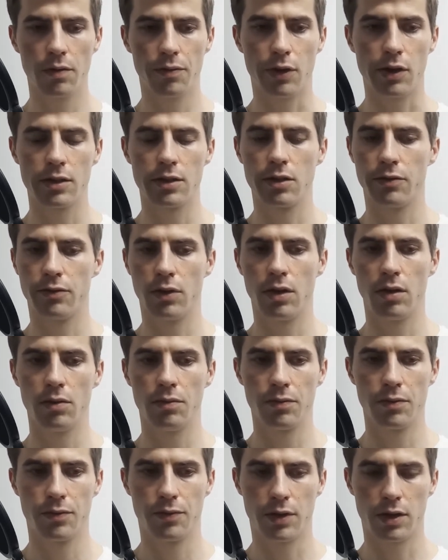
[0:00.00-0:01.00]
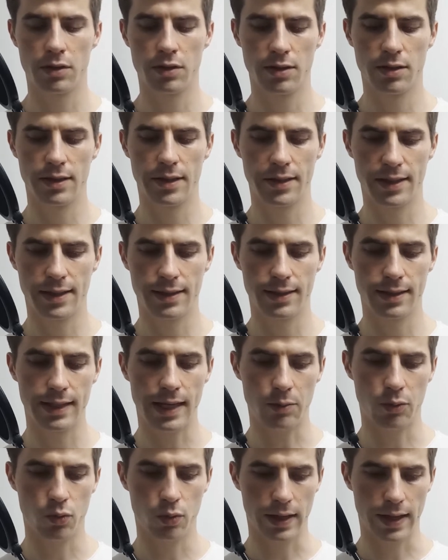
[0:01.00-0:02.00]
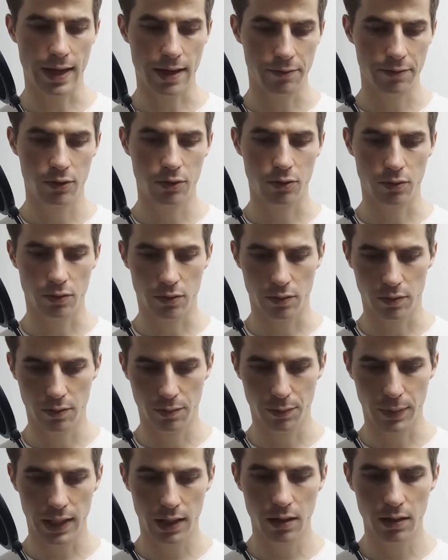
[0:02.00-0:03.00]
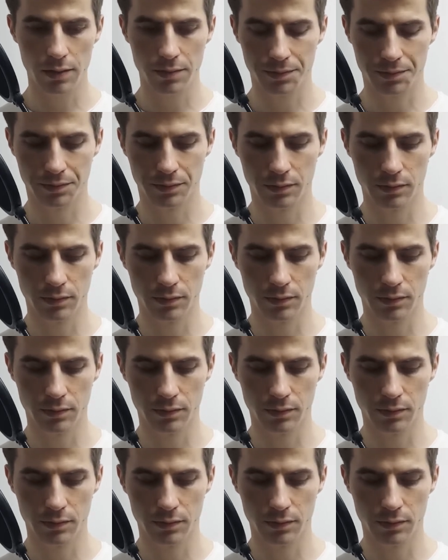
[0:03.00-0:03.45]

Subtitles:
first of all, the first step we have to make